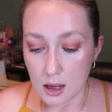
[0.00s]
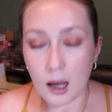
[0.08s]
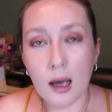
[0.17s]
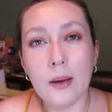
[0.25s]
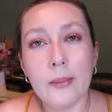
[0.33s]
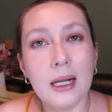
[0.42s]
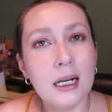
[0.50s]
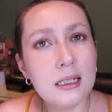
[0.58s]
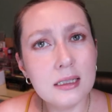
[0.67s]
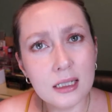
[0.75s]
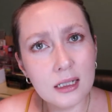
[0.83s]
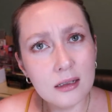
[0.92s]
Um, and
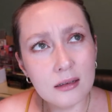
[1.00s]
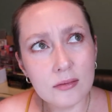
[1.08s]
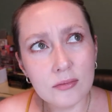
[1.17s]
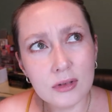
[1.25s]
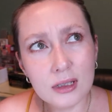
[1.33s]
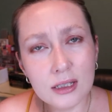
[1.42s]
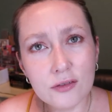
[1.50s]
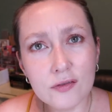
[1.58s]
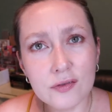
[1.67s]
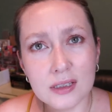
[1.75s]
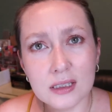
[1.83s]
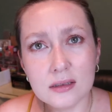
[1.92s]
it didn't really
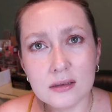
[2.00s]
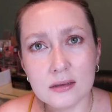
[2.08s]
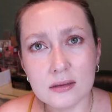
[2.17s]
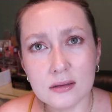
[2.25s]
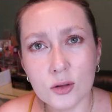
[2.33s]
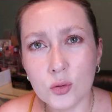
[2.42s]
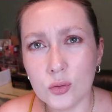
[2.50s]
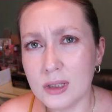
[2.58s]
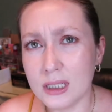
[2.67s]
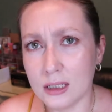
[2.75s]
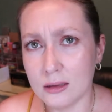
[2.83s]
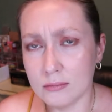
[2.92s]
feel
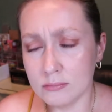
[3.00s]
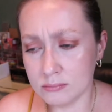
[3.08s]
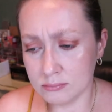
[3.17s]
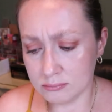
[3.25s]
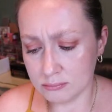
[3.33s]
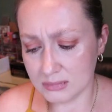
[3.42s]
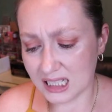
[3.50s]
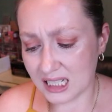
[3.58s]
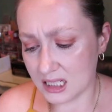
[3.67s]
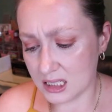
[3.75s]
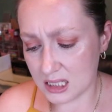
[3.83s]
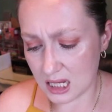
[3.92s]
cooling like
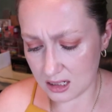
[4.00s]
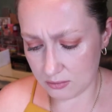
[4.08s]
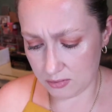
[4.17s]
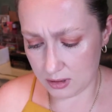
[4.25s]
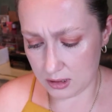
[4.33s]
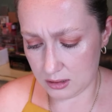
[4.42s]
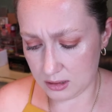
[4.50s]
it said it would.